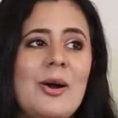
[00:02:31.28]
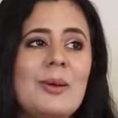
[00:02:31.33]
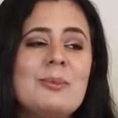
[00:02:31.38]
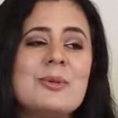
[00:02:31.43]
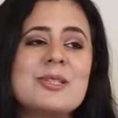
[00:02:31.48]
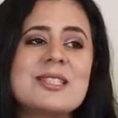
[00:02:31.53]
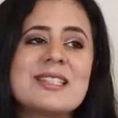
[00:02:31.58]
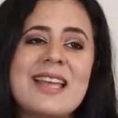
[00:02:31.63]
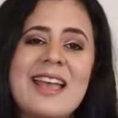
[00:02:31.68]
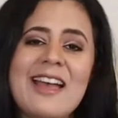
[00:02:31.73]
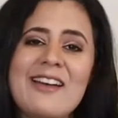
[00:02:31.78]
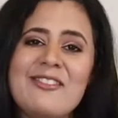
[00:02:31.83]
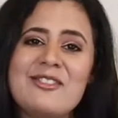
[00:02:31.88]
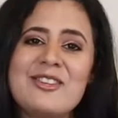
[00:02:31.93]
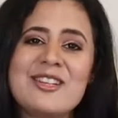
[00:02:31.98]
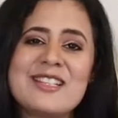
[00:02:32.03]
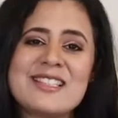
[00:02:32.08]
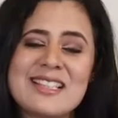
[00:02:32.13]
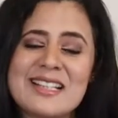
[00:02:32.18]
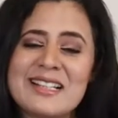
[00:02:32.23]
almost
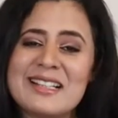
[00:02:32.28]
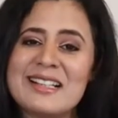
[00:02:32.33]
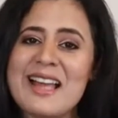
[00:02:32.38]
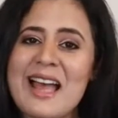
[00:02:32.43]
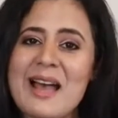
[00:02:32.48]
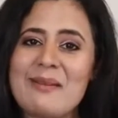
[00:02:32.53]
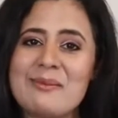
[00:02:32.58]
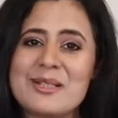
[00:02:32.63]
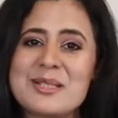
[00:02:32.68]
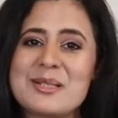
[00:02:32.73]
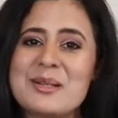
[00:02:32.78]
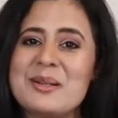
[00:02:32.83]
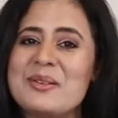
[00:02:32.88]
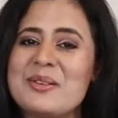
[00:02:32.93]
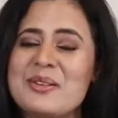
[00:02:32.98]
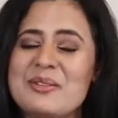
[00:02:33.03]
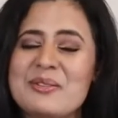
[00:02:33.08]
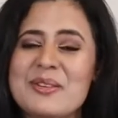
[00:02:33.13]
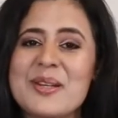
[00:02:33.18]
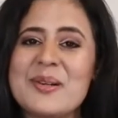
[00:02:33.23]
every single
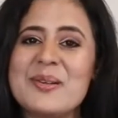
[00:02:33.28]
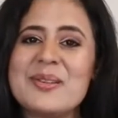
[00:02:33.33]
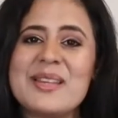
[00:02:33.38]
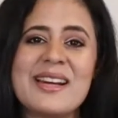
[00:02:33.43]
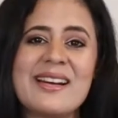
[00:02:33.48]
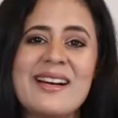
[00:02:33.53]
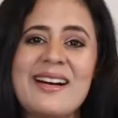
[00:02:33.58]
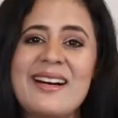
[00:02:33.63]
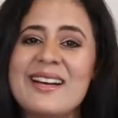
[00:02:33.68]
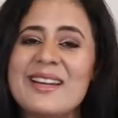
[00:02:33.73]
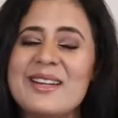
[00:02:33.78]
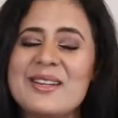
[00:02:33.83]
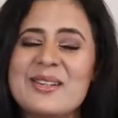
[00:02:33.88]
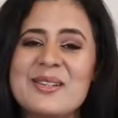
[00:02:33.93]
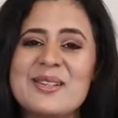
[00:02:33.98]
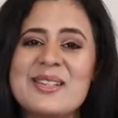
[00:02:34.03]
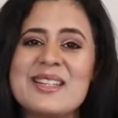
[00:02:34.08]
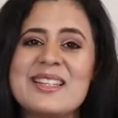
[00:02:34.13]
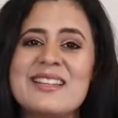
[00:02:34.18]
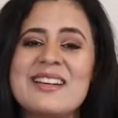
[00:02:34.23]
Amazon review that I
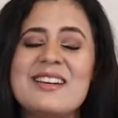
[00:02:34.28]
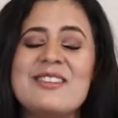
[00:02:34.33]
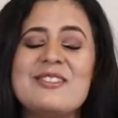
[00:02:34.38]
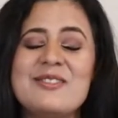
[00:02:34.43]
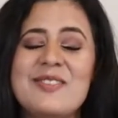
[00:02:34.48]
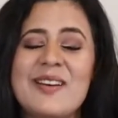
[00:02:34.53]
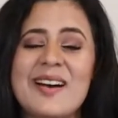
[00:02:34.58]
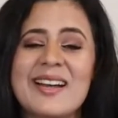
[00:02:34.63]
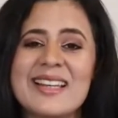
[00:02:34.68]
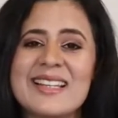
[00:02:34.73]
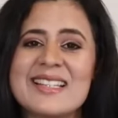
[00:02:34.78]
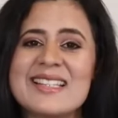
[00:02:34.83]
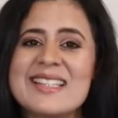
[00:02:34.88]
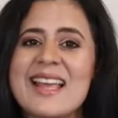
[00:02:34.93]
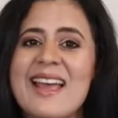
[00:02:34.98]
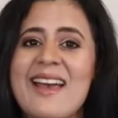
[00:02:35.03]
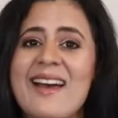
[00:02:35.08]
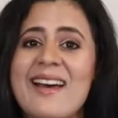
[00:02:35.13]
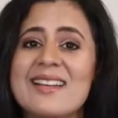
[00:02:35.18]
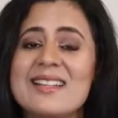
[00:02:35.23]
could
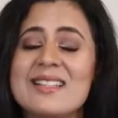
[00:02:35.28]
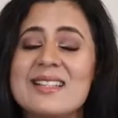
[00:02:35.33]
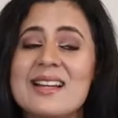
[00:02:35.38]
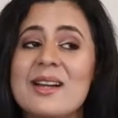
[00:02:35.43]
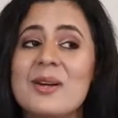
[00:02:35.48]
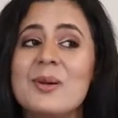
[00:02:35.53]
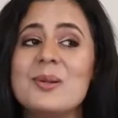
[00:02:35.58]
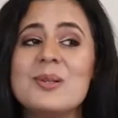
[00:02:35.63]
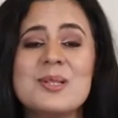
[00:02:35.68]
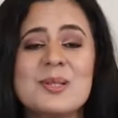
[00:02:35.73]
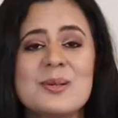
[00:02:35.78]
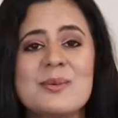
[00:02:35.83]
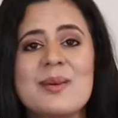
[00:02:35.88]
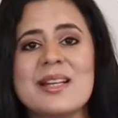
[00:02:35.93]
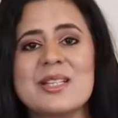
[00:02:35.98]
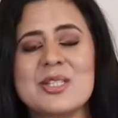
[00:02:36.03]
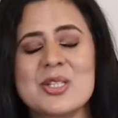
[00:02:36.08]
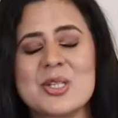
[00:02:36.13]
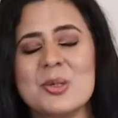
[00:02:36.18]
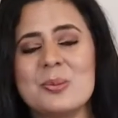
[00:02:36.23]
find, and I also
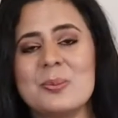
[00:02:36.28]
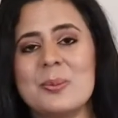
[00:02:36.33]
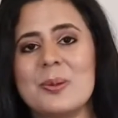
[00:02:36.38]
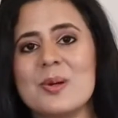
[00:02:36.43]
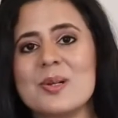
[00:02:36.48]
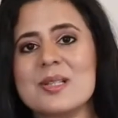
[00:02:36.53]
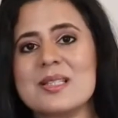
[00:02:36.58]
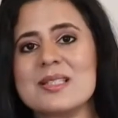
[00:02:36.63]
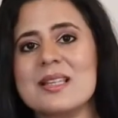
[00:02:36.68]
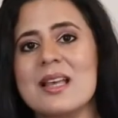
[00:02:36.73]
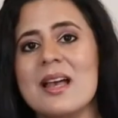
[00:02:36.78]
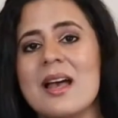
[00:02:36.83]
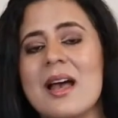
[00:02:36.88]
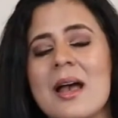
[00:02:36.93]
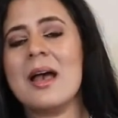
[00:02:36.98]
read two books.